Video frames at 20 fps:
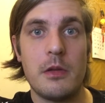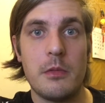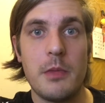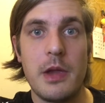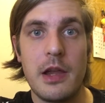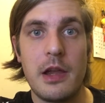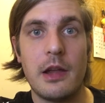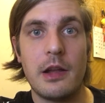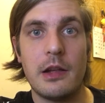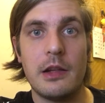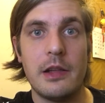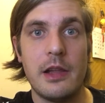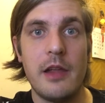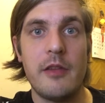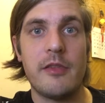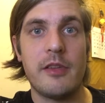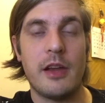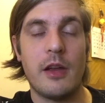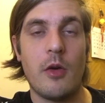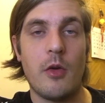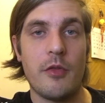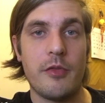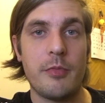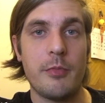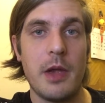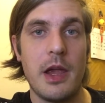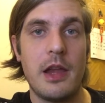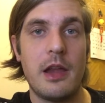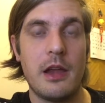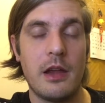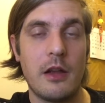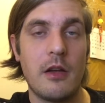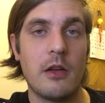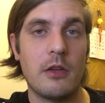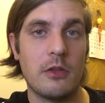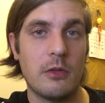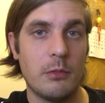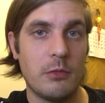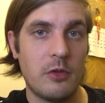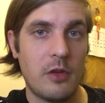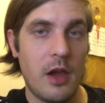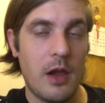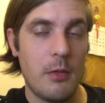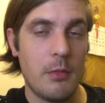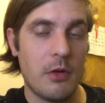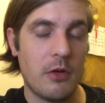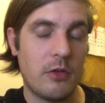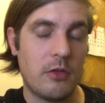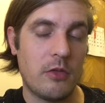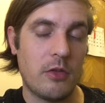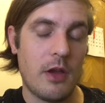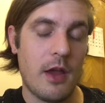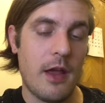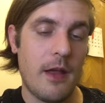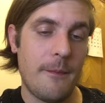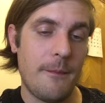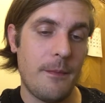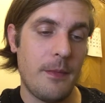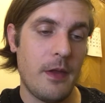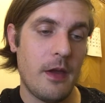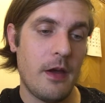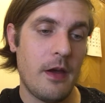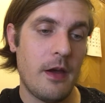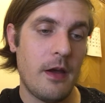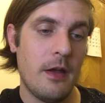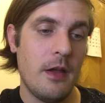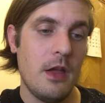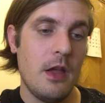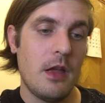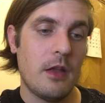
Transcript: they're making a living of making custom sabers and uh,